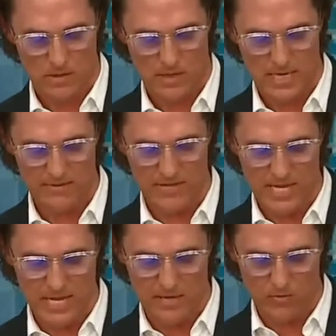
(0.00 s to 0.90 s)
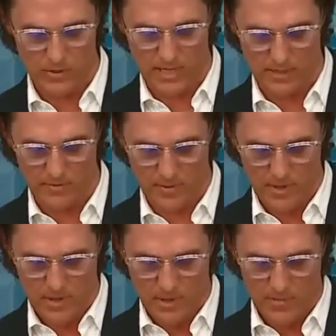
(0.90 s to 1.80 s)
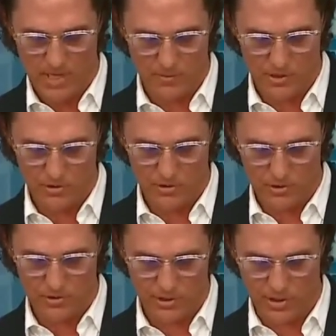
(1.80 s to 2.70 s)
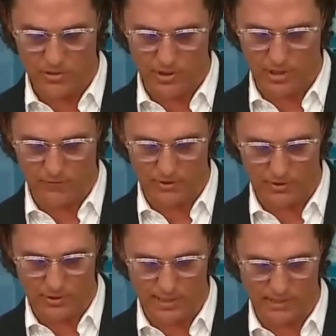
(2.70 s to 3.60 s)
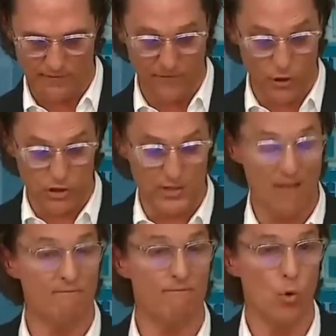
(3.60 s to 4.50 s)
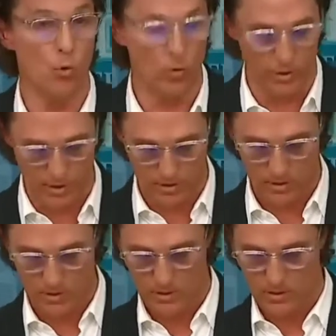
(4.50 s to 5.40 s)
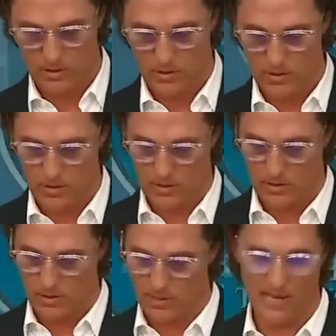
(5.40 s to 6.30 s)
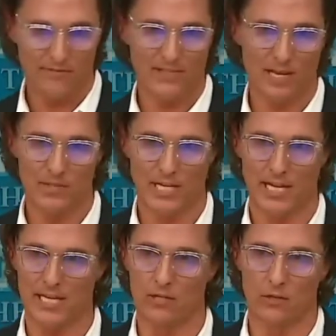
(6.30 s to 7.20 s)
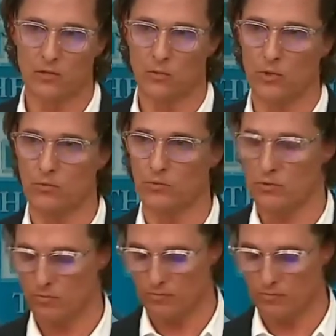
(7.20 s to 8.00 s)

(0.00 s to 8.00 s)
And even then, when they become secure enough to take the first step forward, a lifetime is not going to heal those wounds.